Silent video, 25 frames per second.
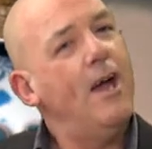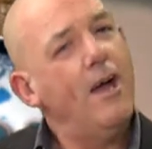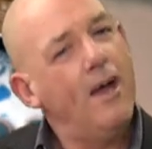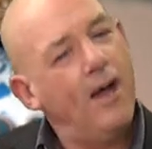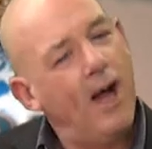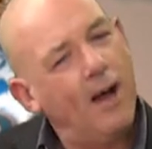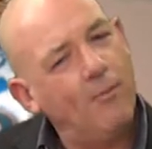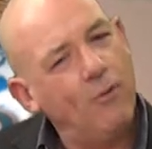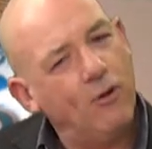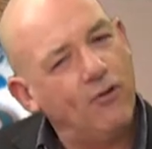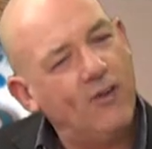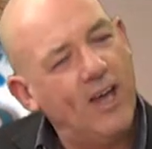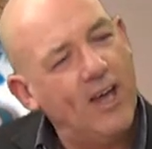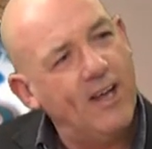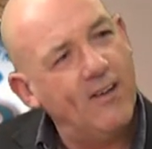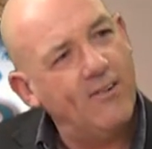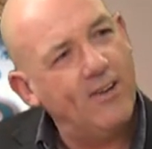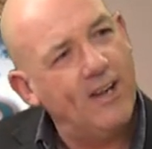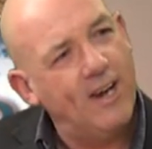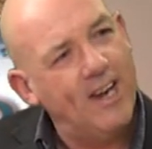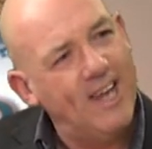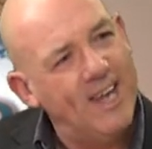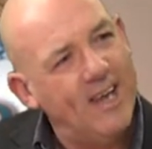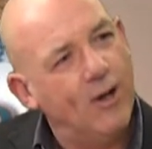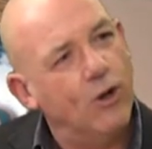I'm not saying it's
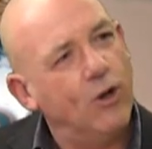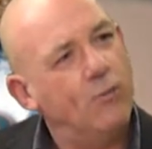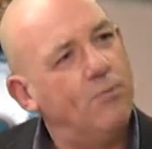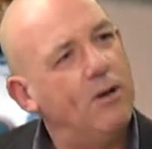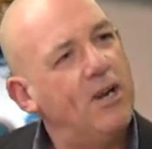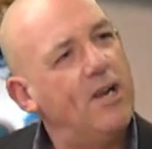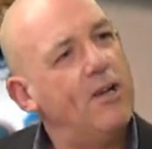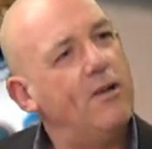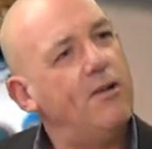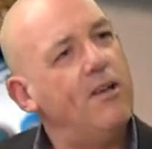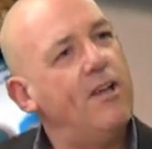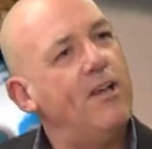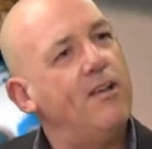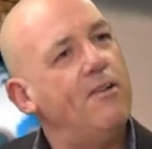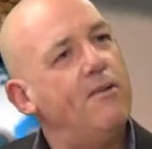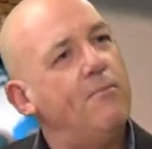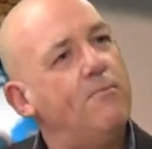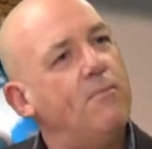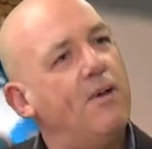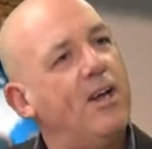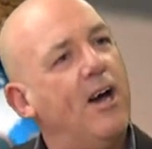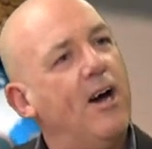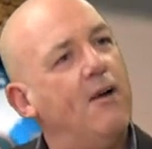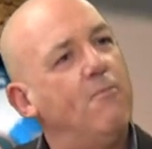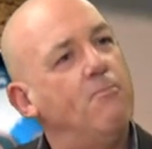illegal, but it
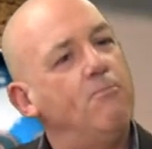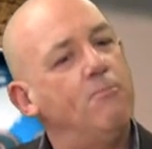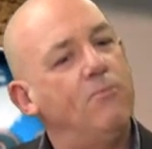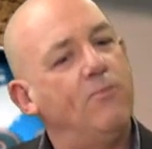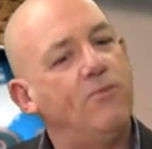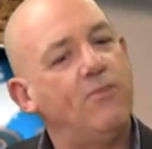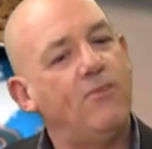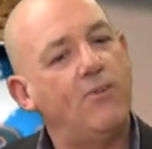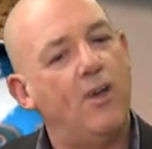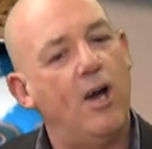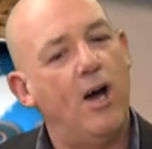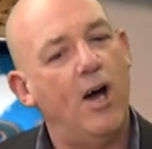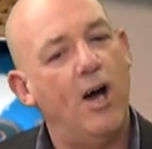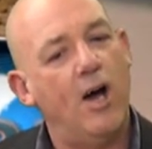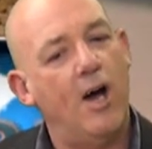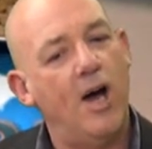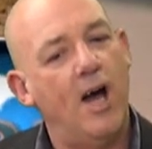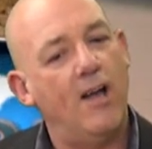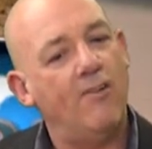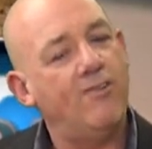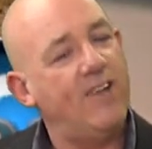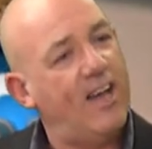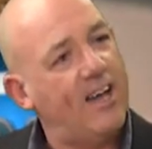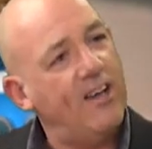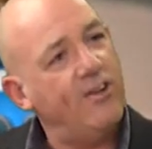becomes
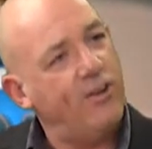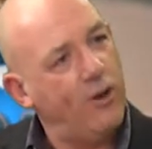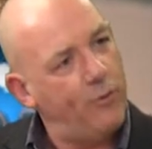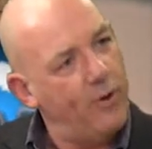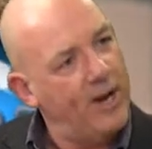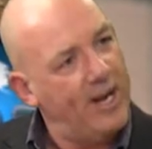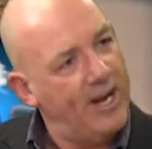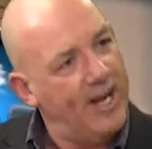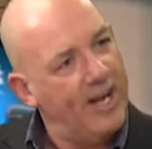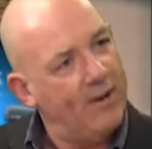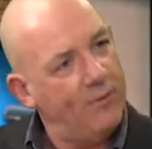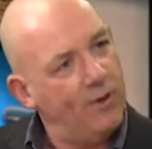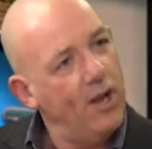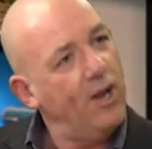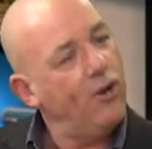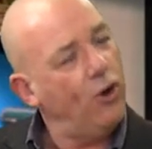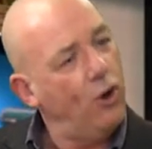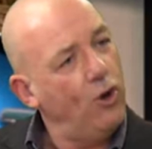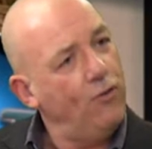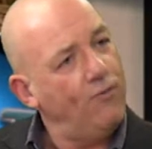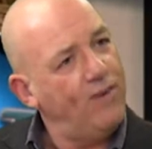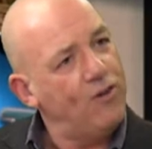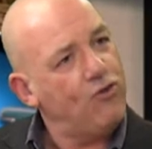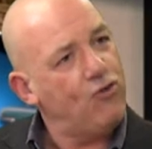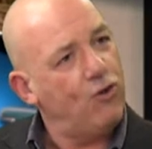a secondary language, a
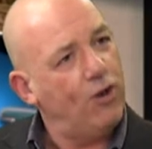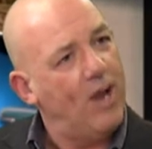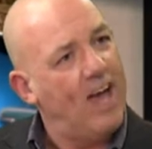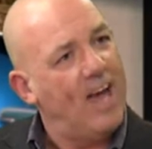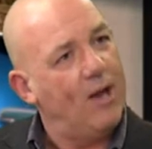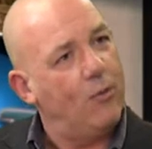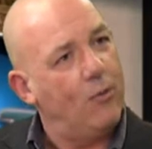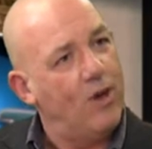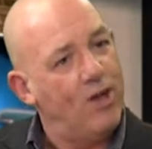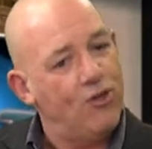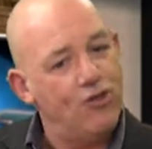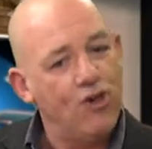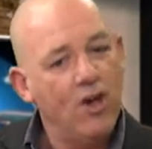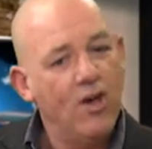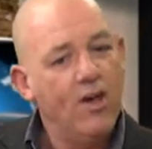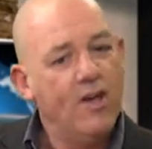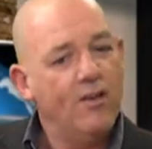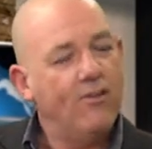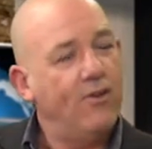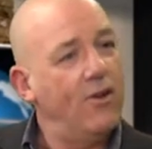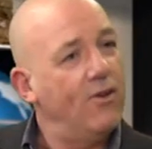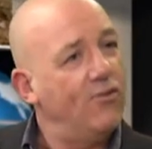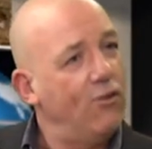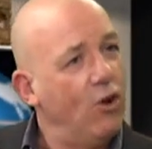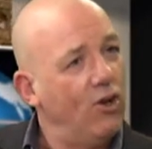non-official language.
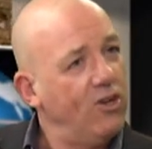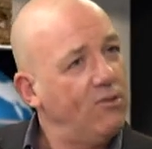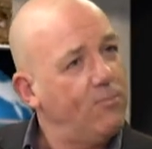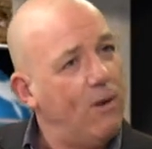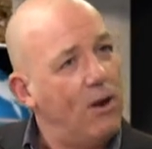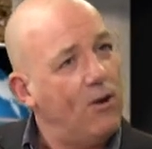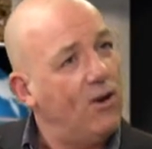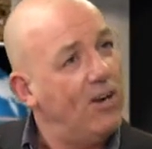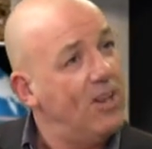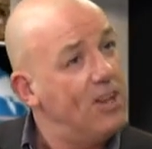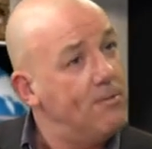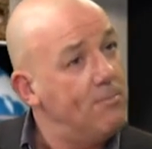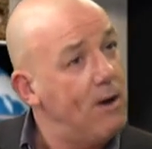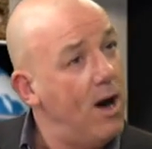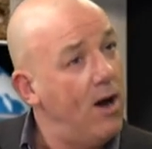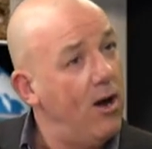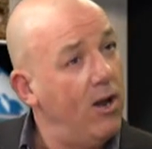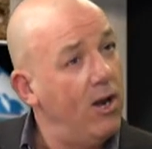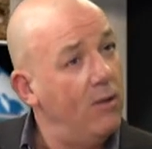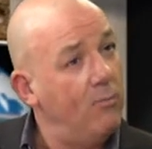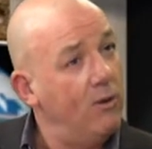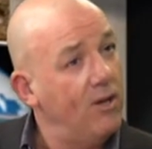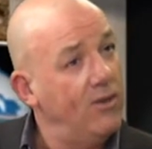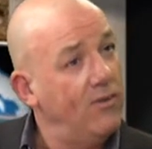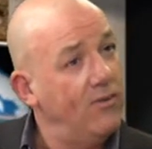So it's not spoken in the
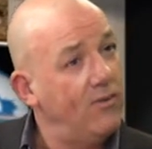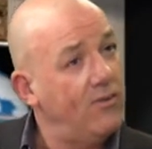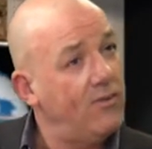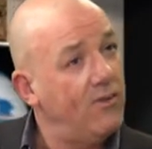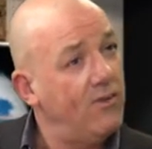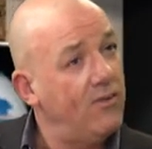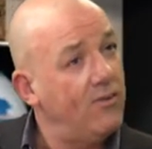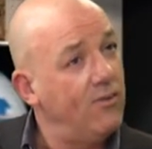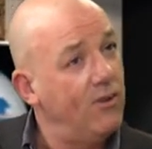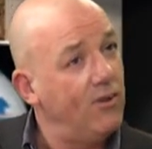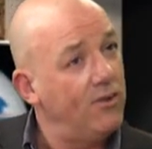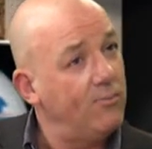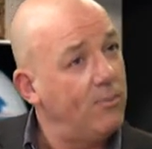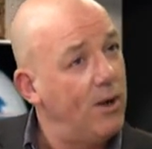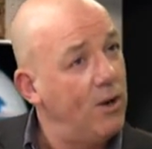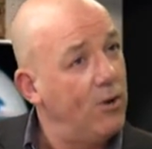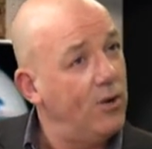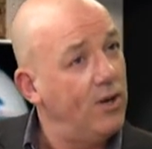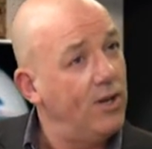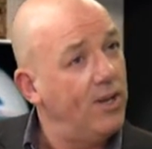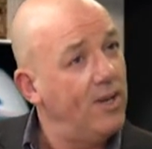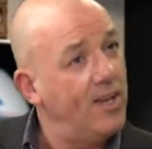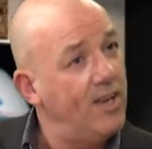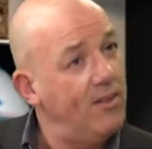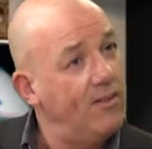parliaments. It's not
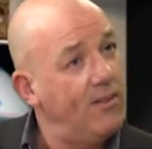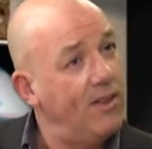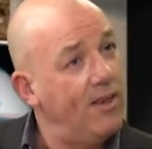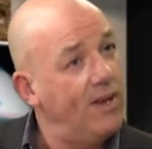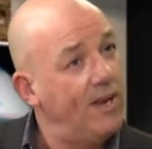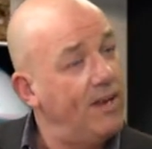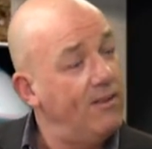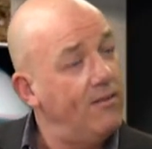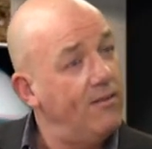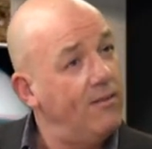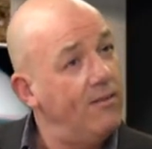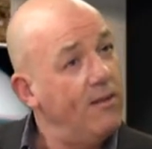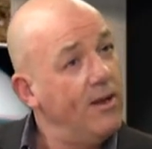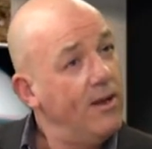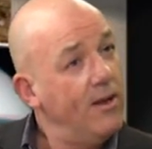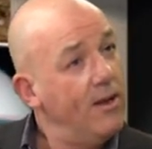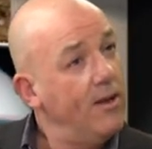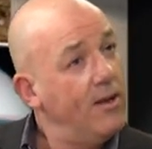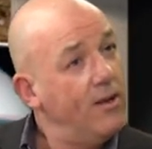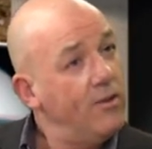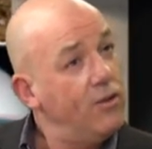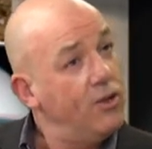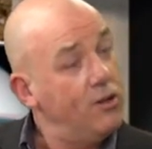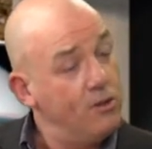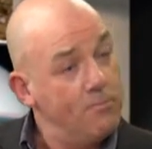spoken in
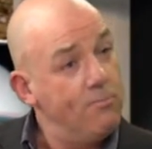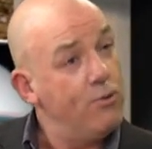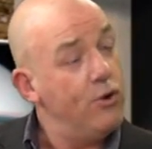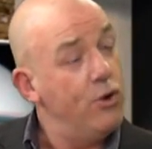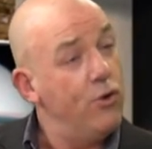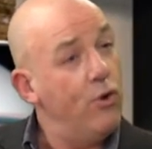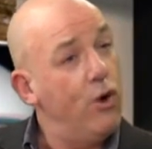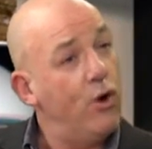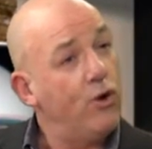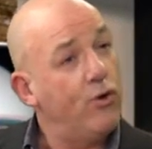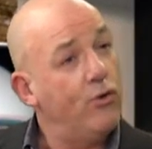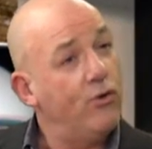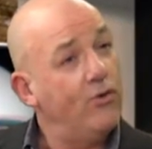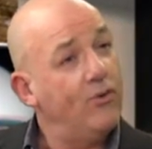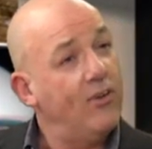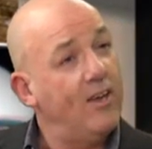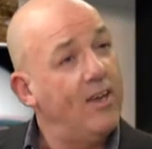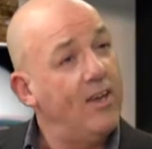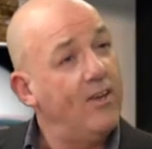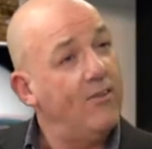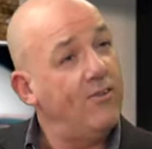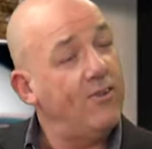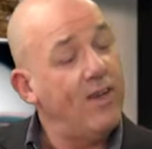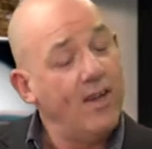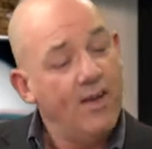the
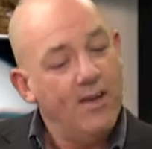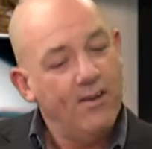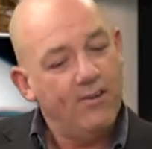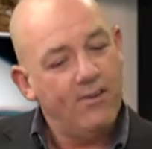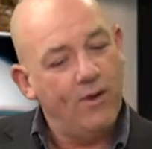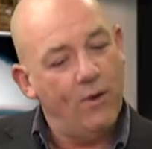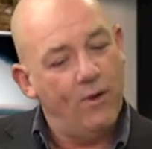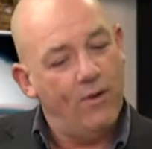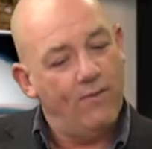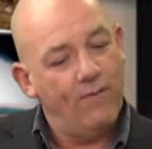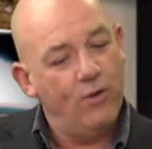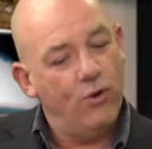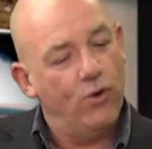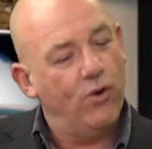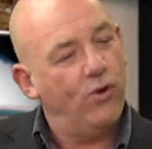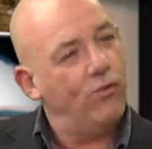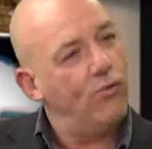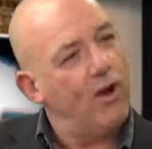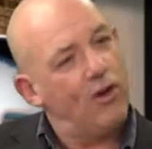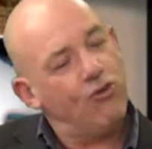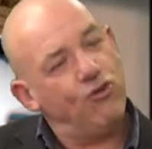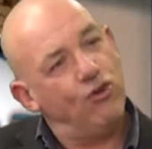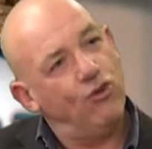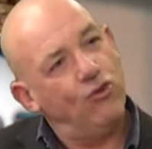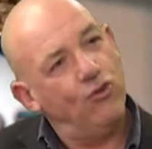bureaucracies. So if you're a
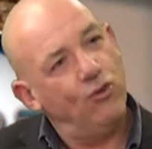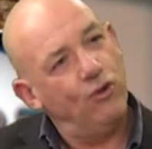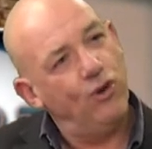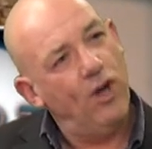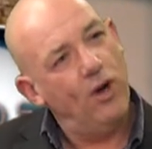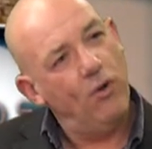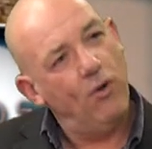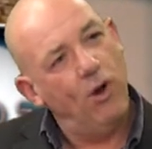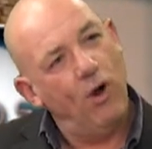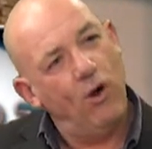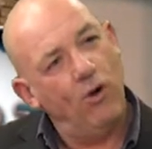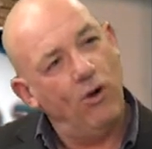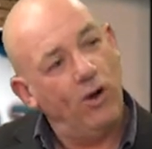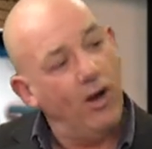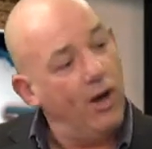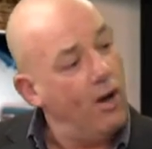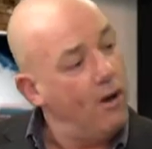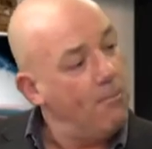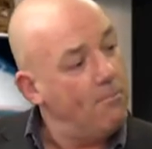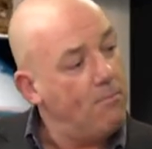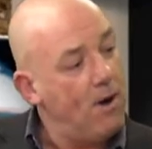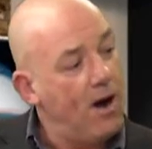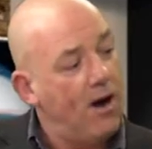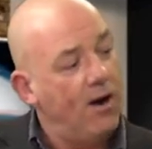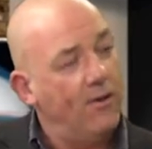Russian, you're no longer
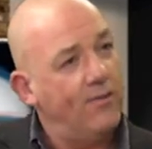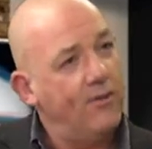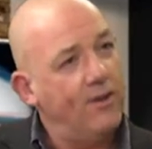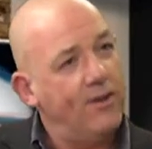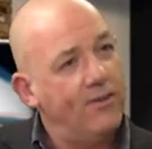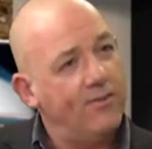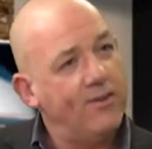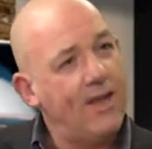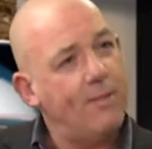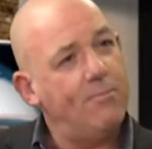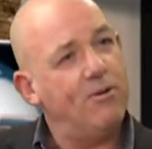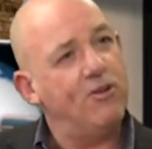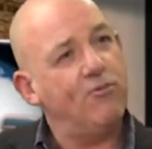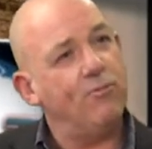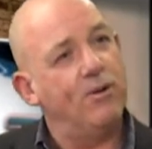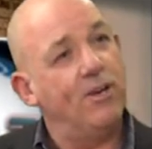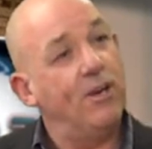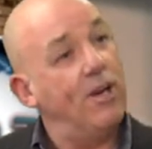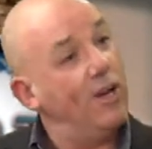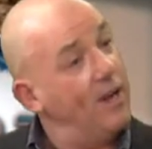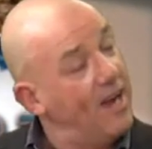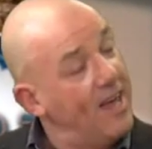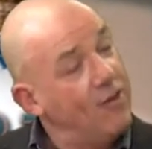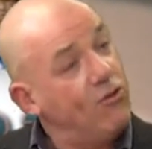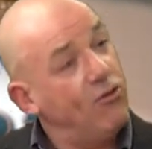part of the establishment
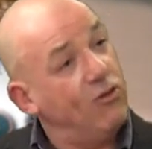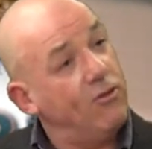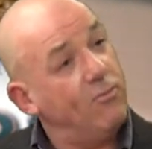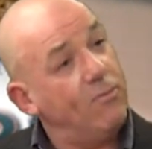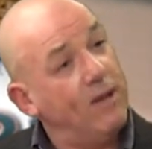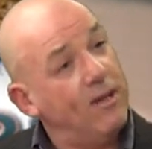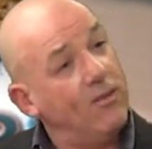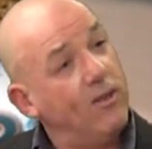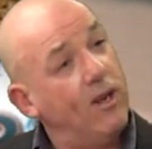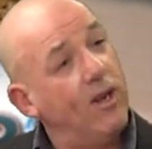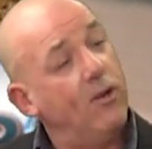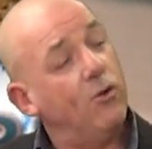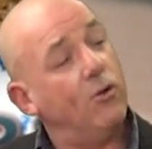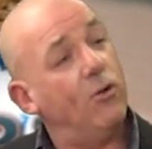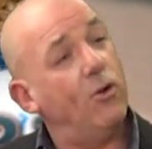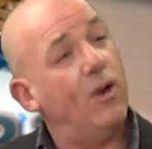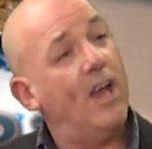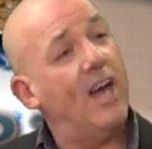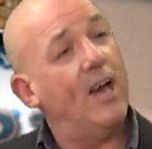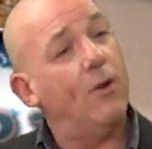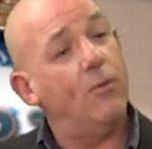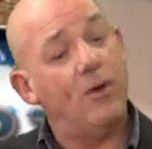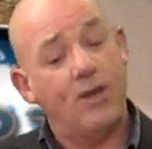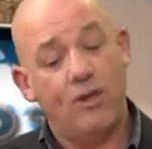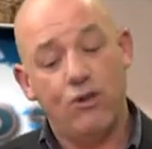unless you speak the local language.